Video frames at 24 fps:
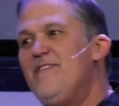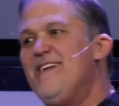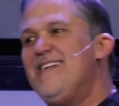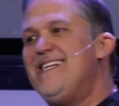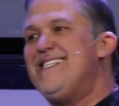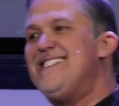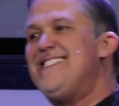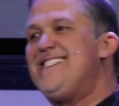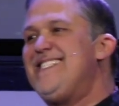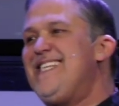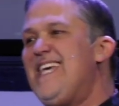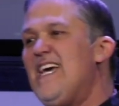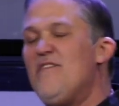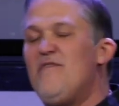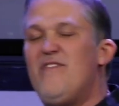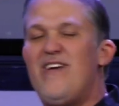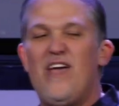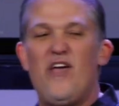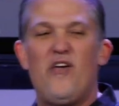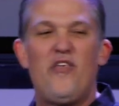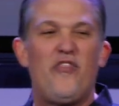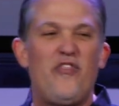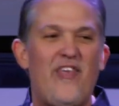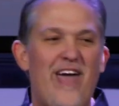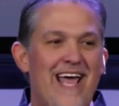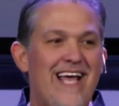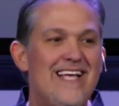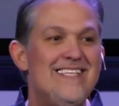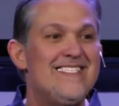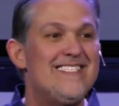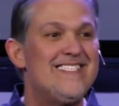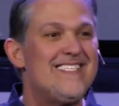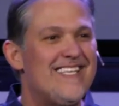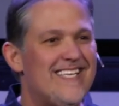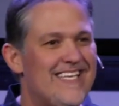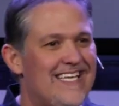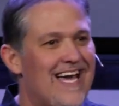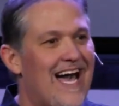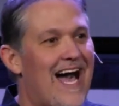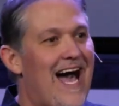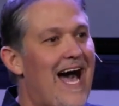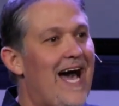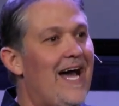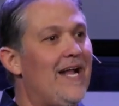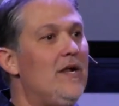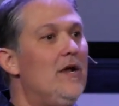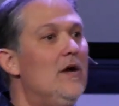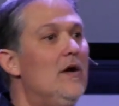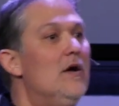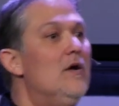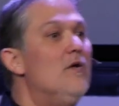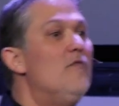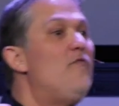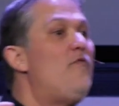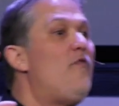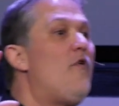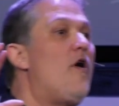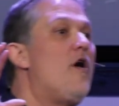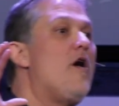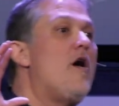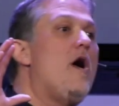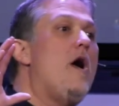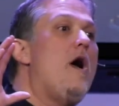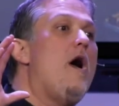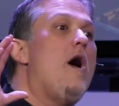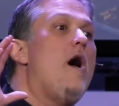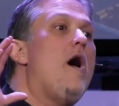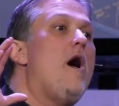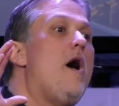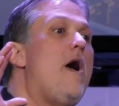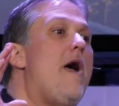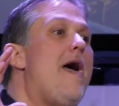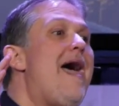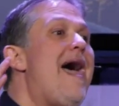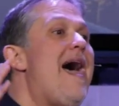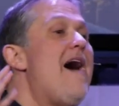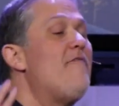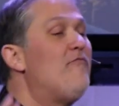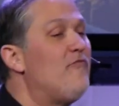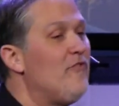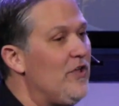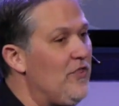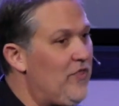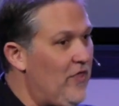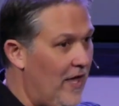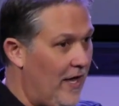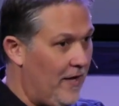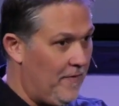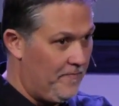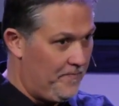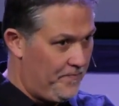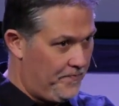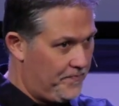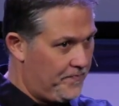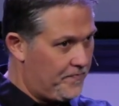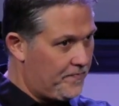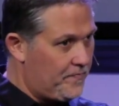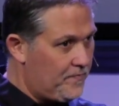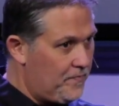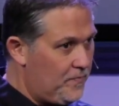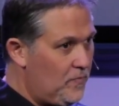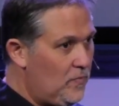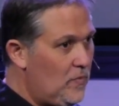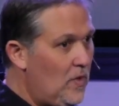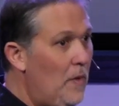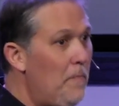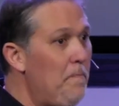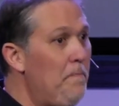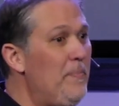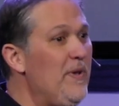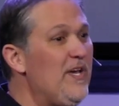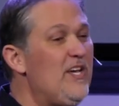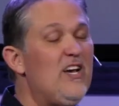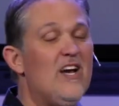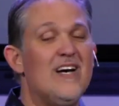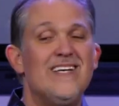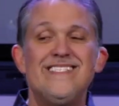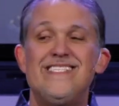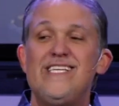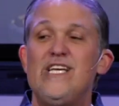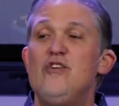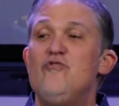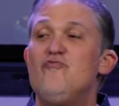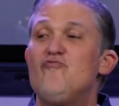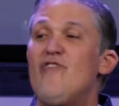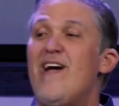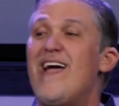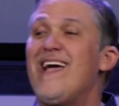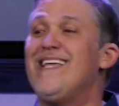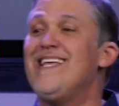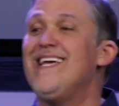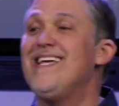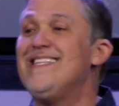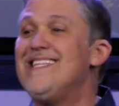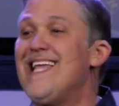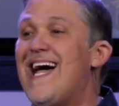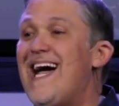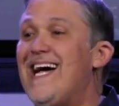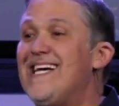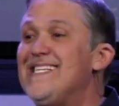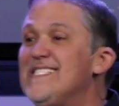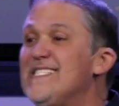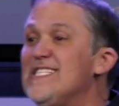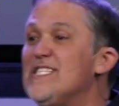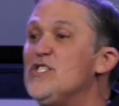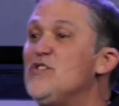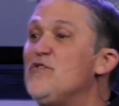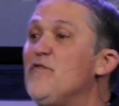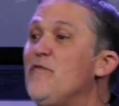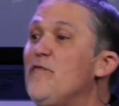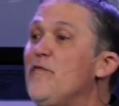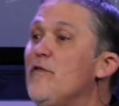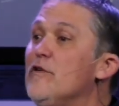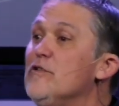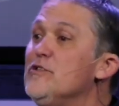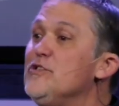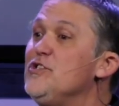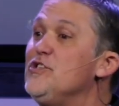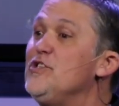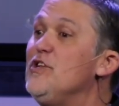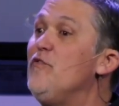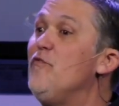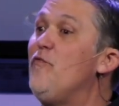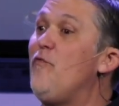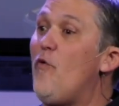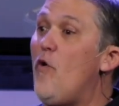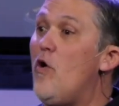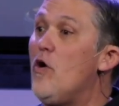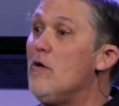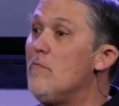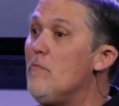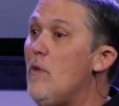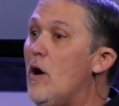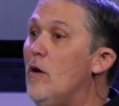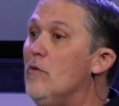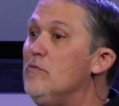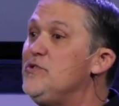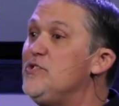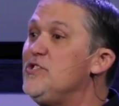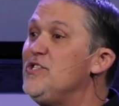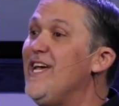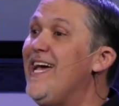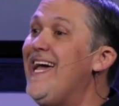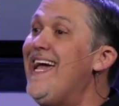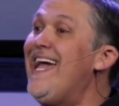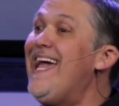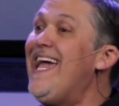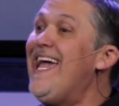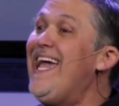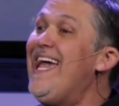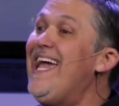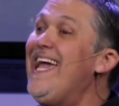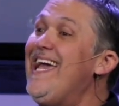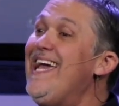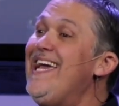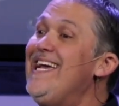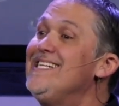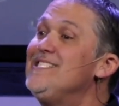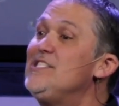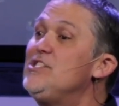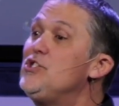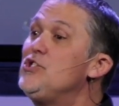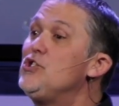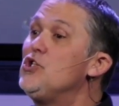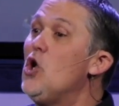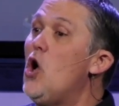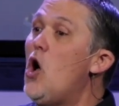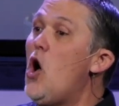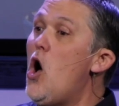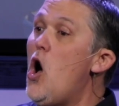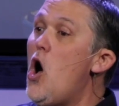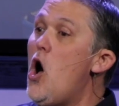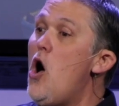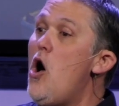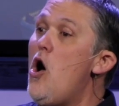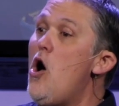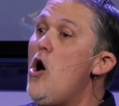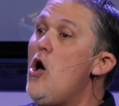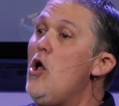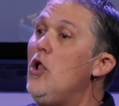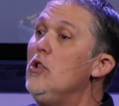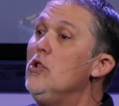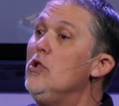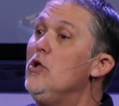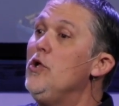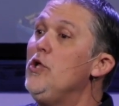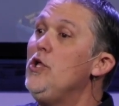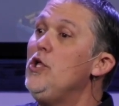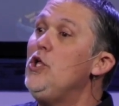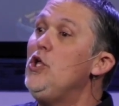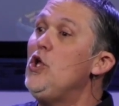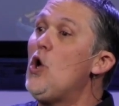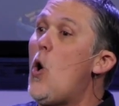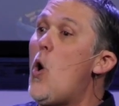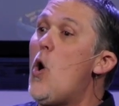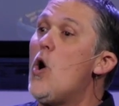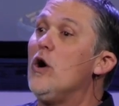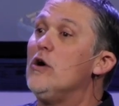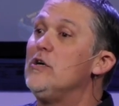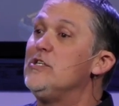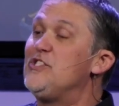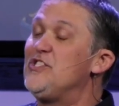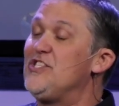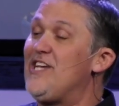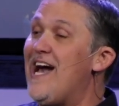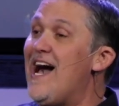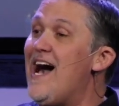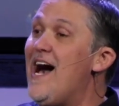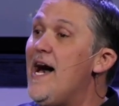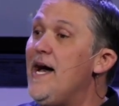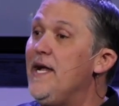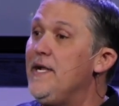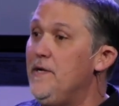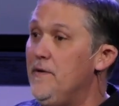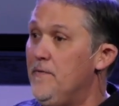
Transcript: is giving thanks to God for everything because he recognizes first and foremost it's all yours, God.